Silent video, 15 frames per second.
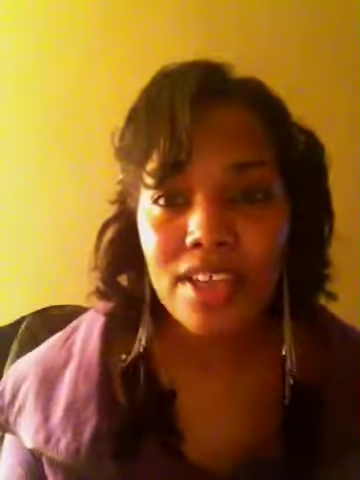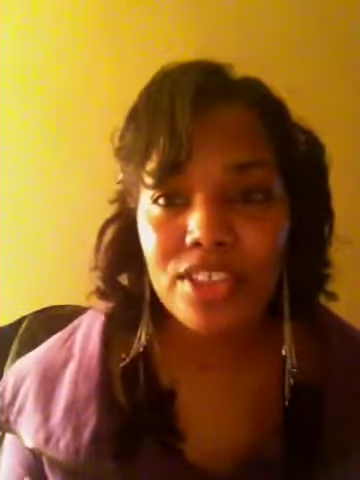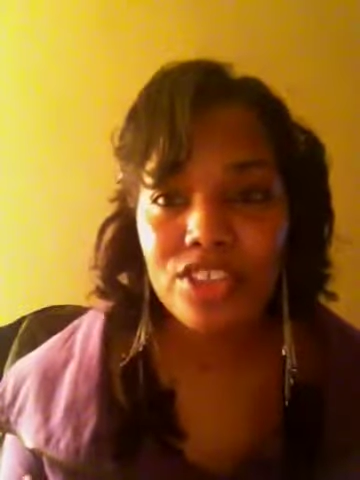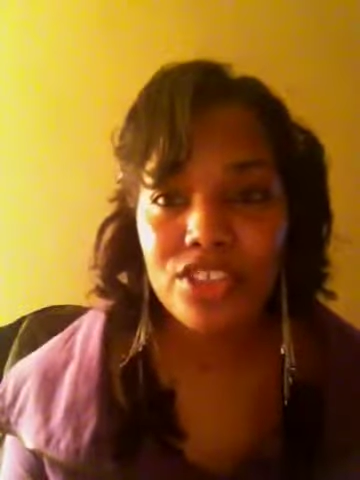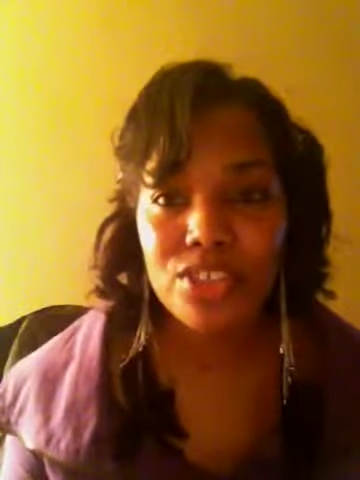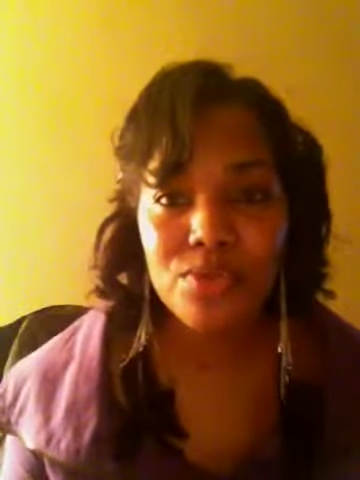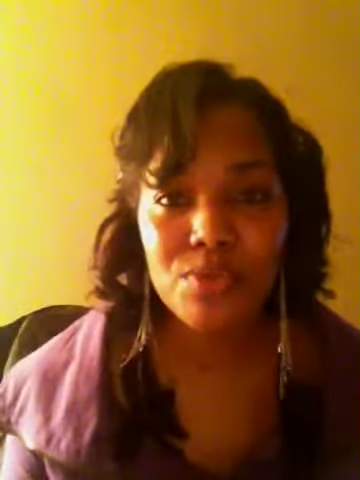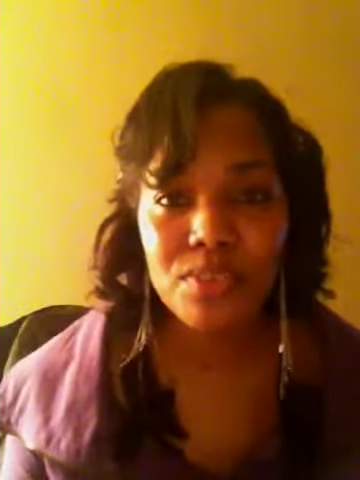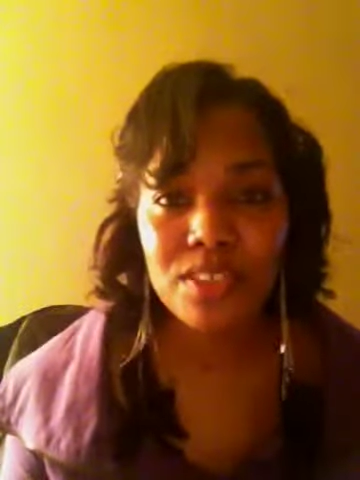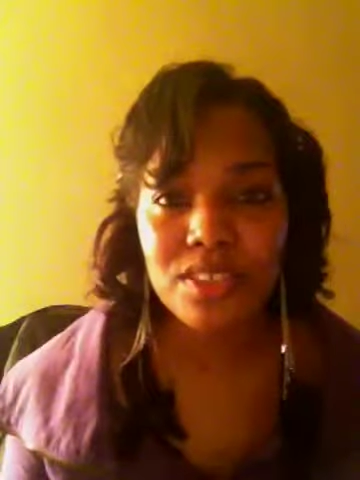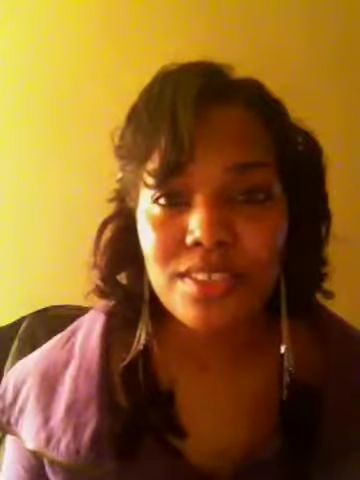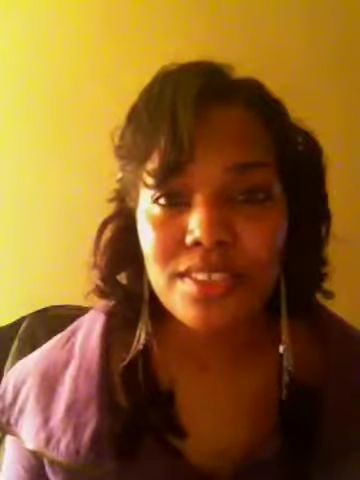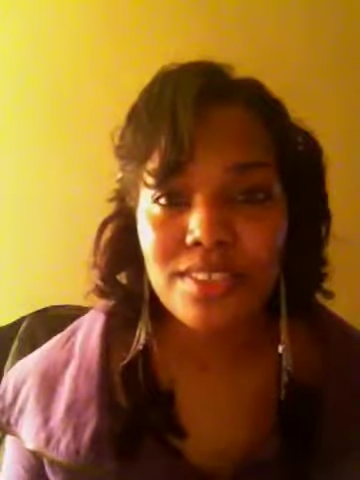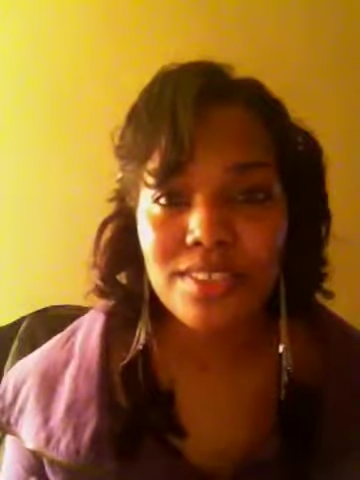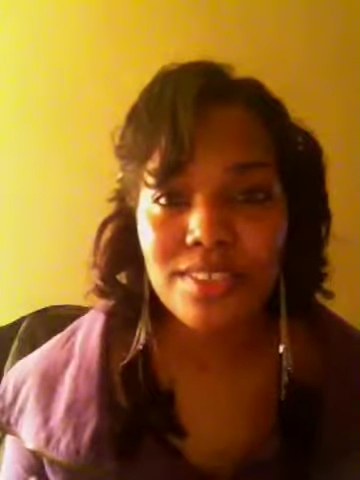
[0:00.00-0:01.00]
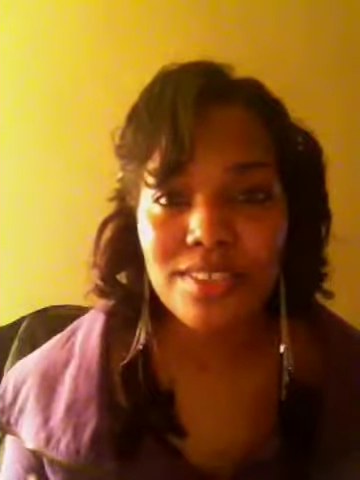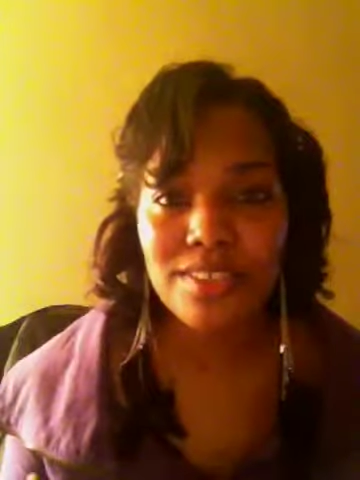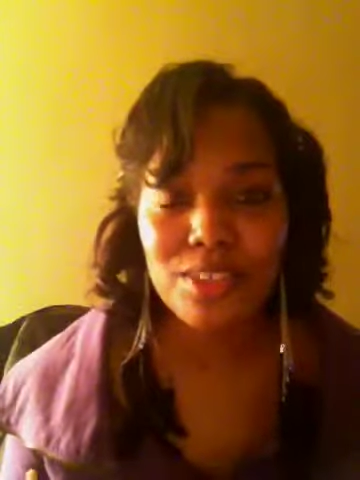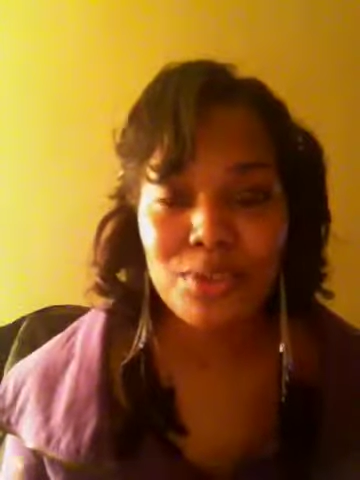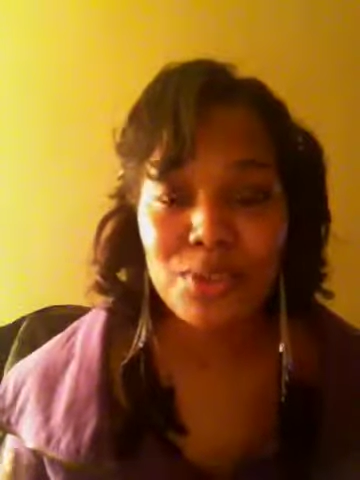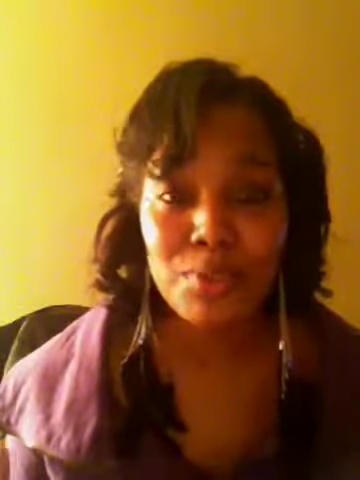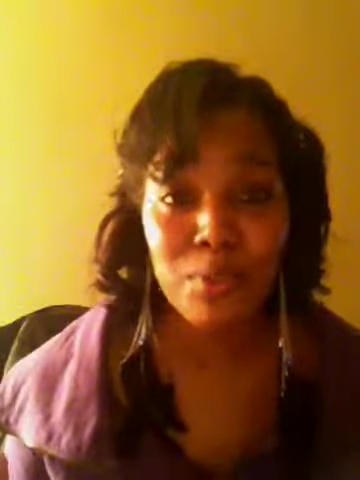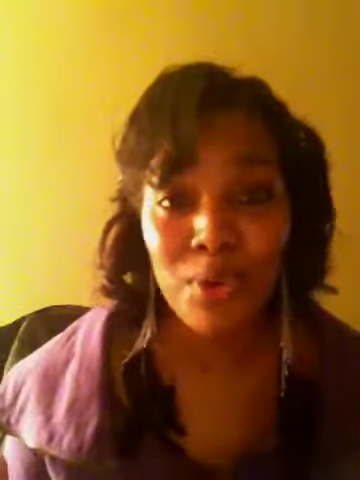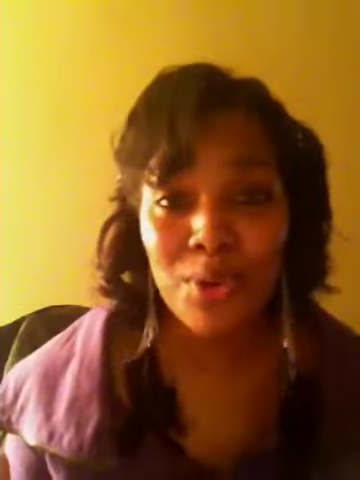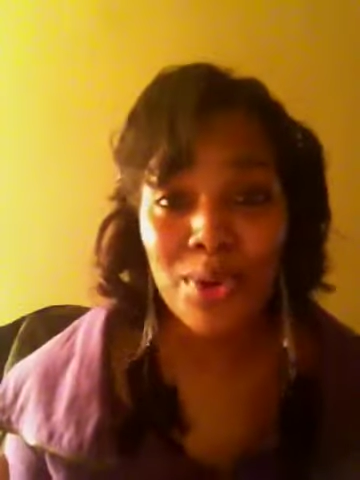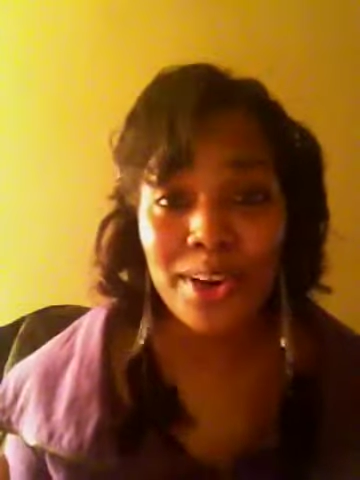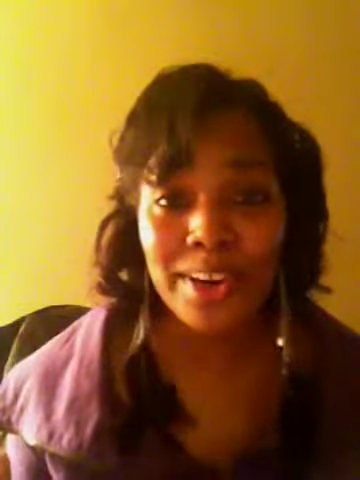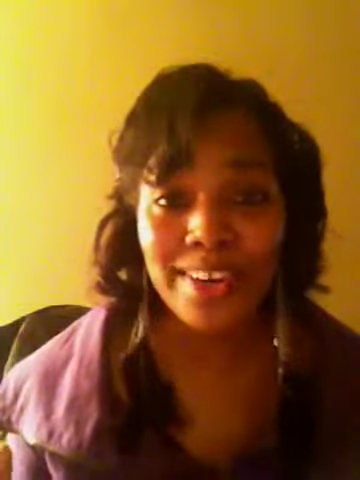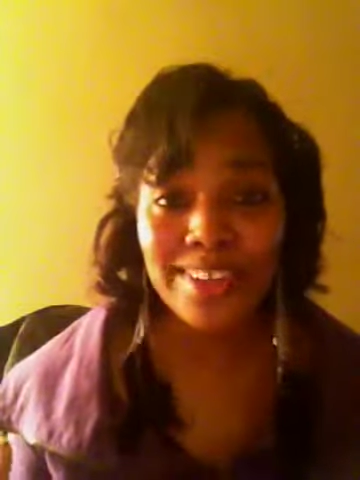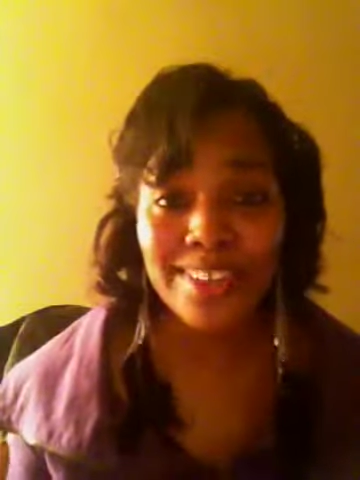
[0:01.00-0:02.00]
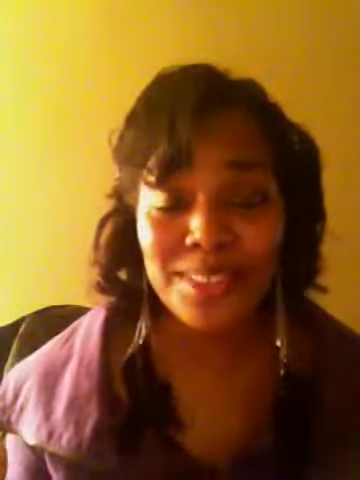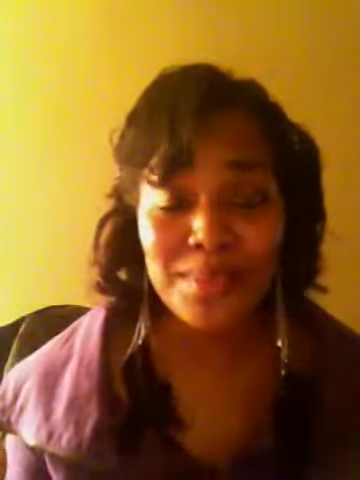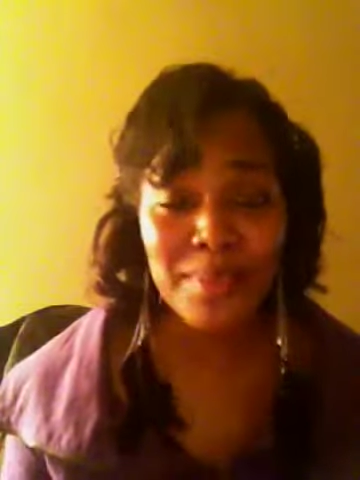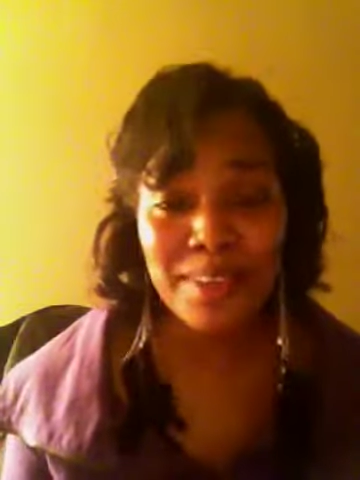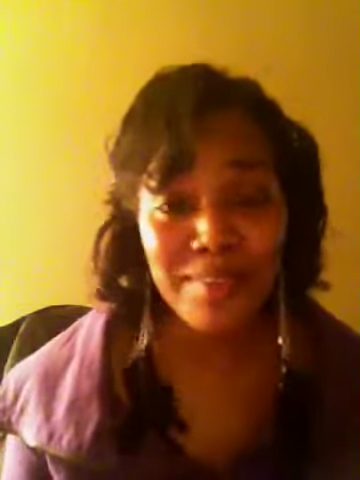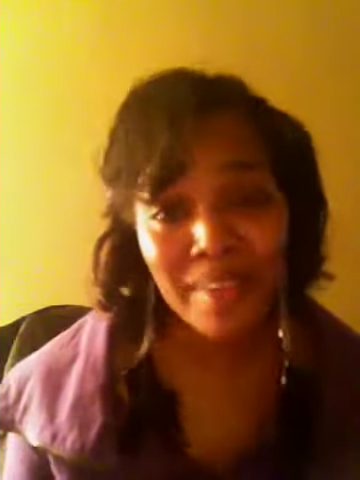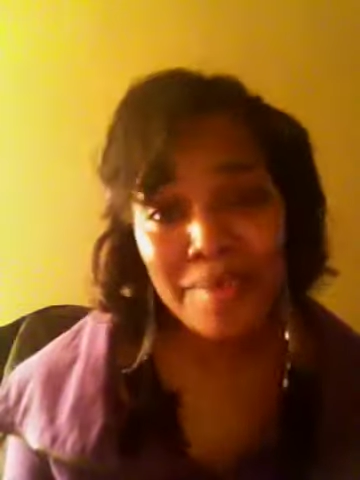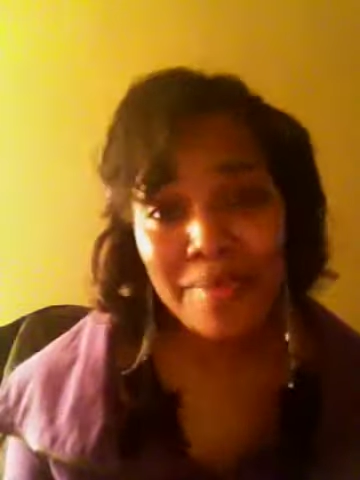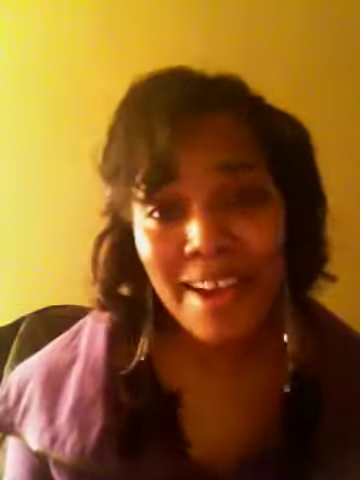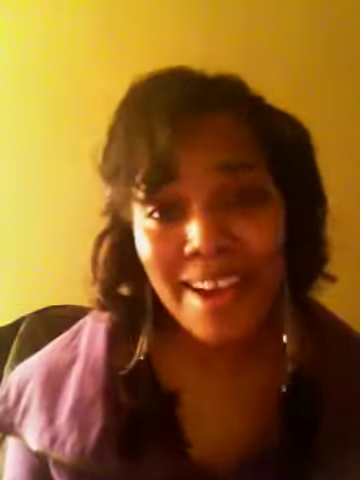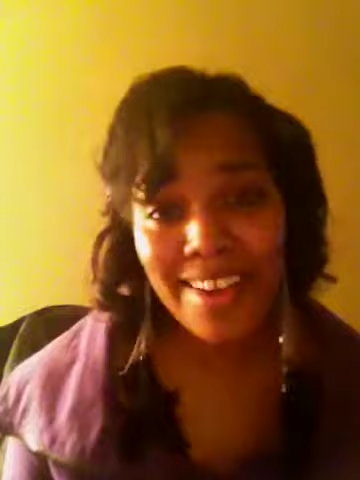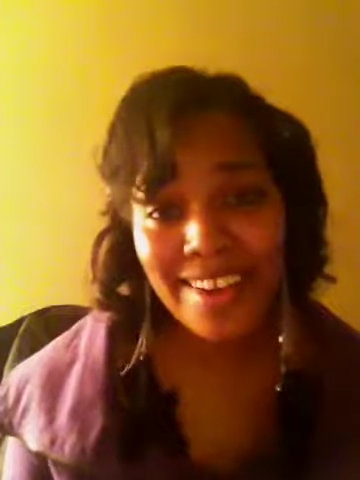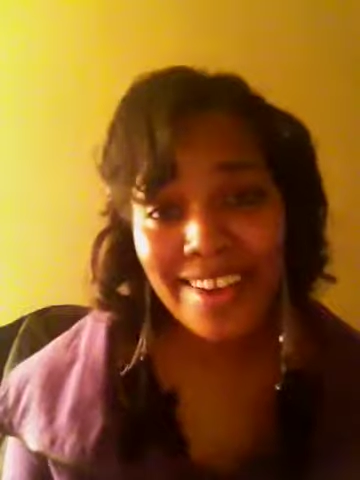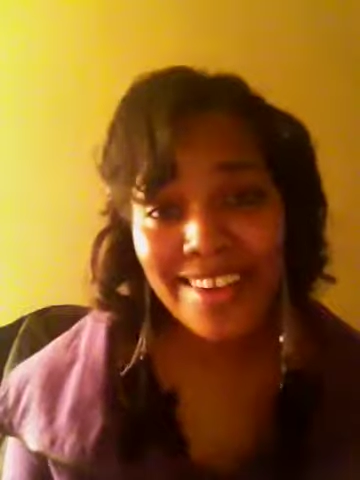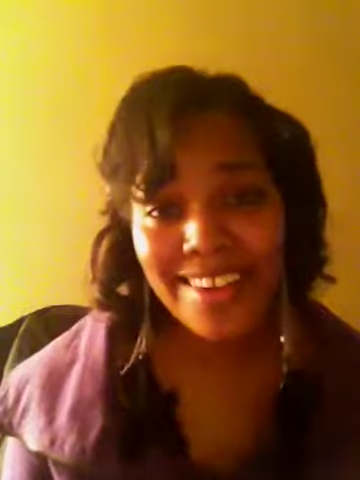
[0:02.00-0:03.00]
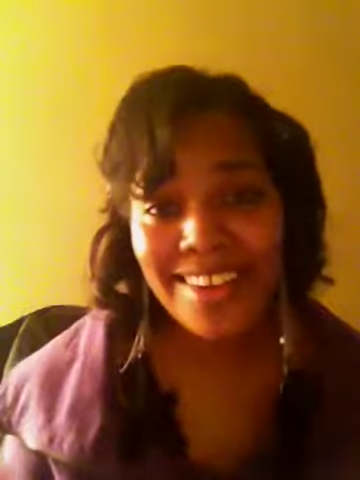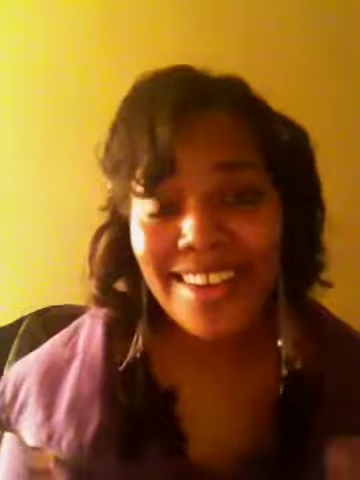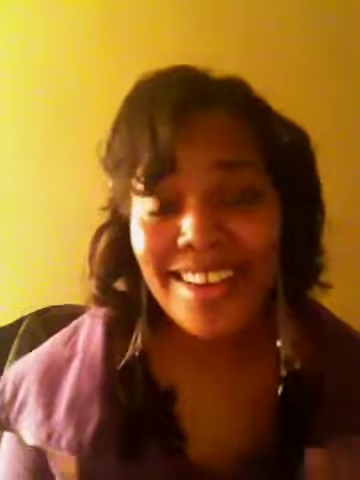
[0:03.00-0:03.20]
She was born to be a vampire.